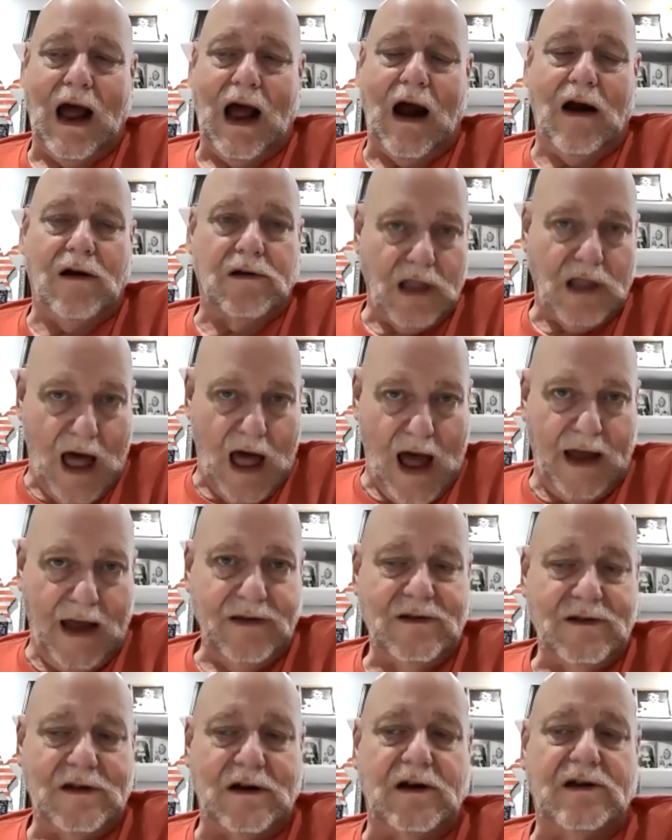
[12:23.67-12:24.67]
are
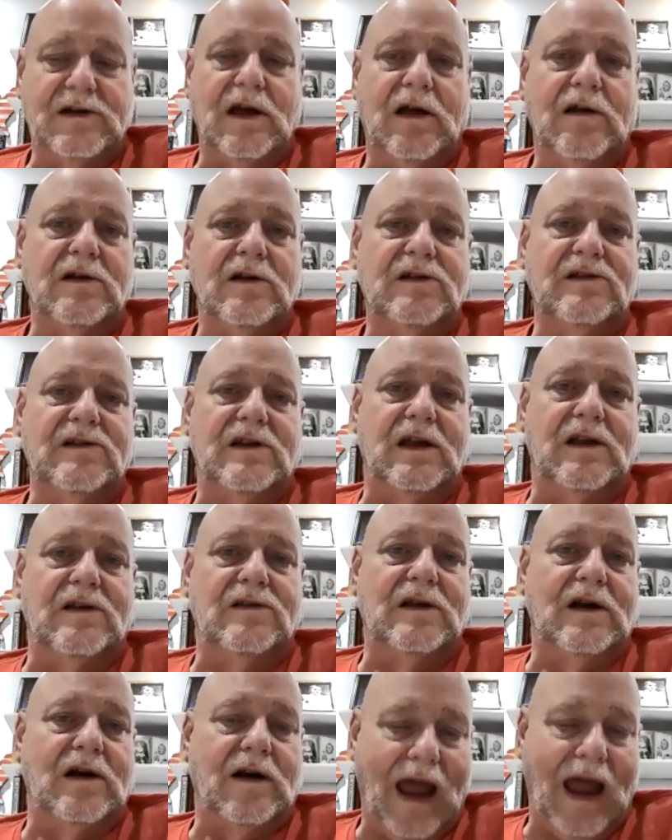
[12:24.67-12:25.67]
lies, that are telling us
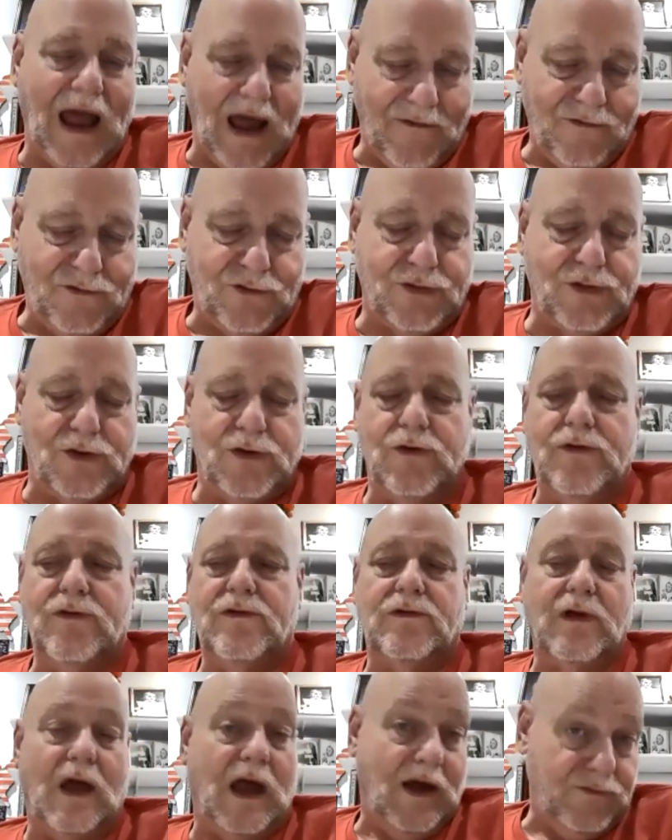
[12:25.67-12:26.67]
things that are
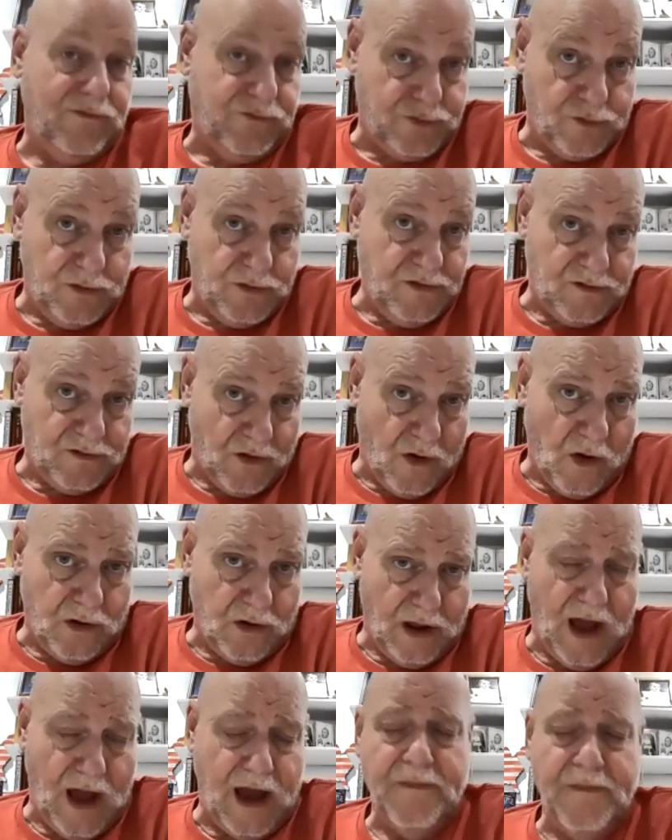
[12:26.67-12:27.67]
half-truths. A half-truth is a
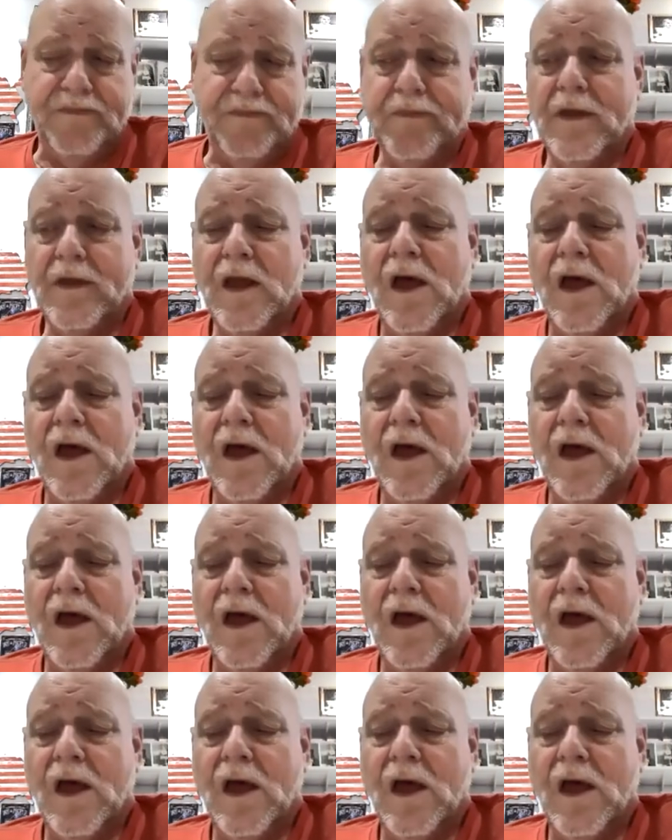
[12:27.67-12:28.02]
whole lie.